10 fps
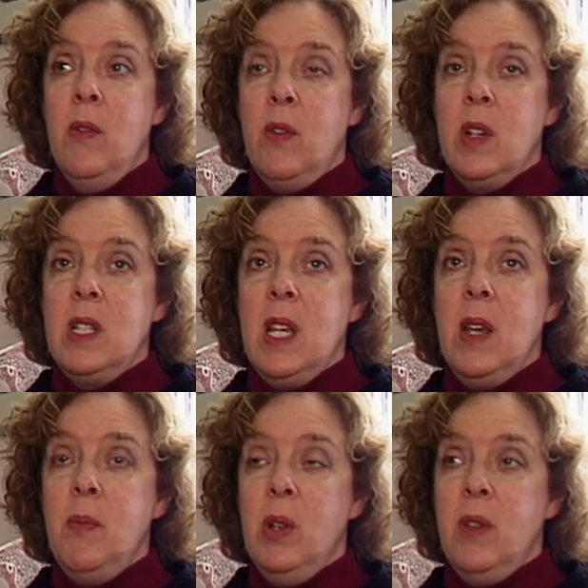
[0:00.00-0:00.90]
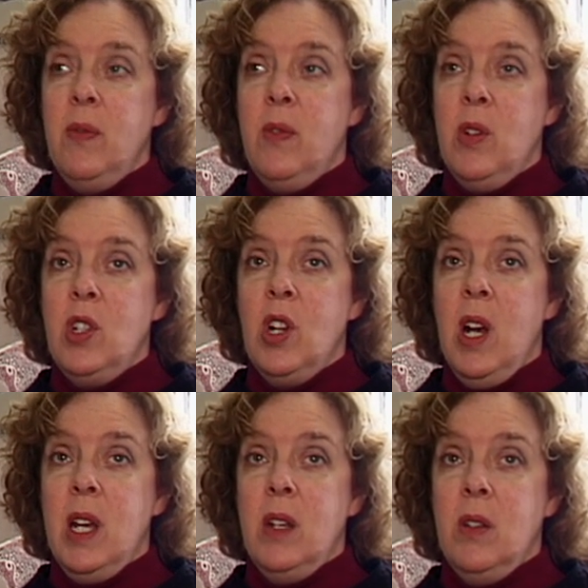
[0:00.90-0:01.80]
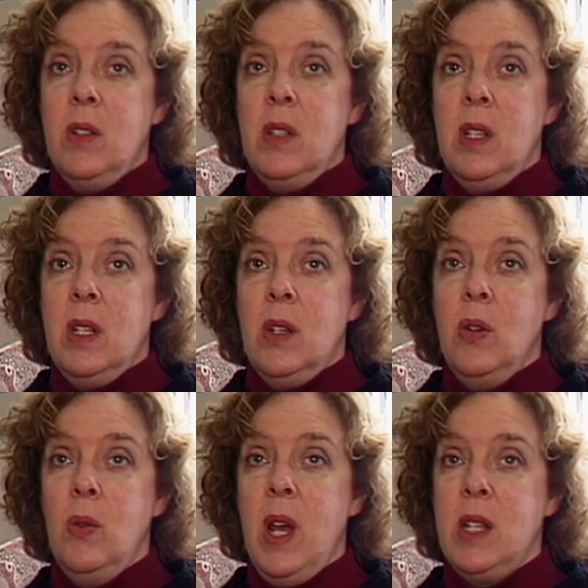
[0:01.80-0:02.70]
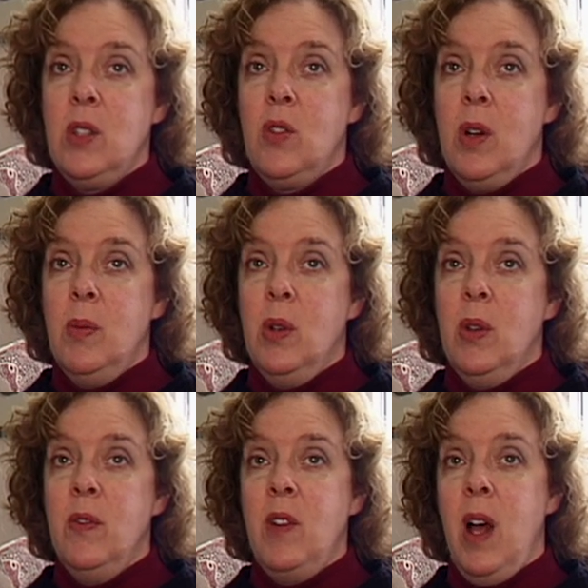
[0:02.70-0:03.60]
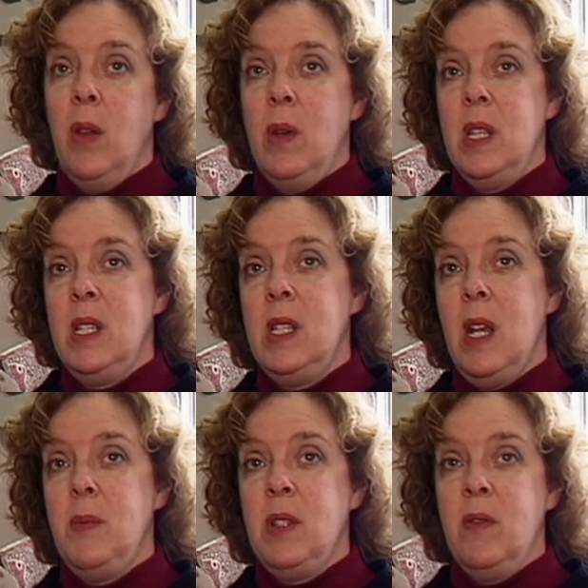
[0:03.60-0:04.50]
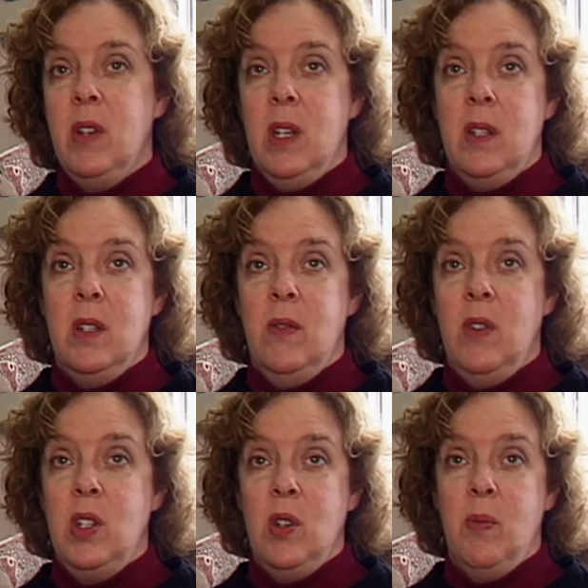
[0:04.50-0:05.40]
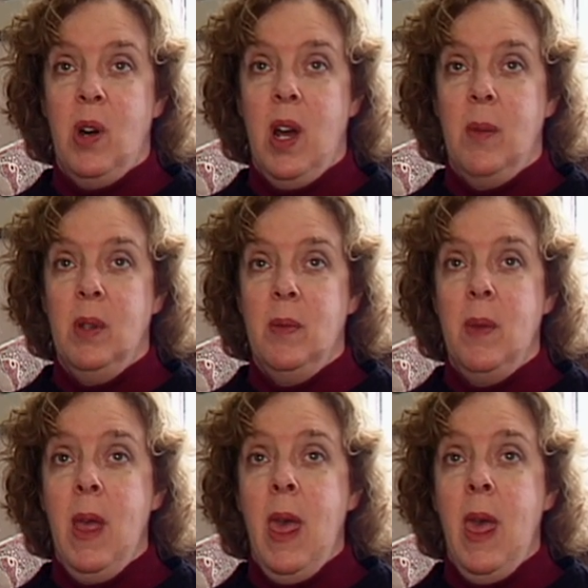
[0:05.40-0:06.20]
For example, if for a child who has trouble following the steps of a division problem,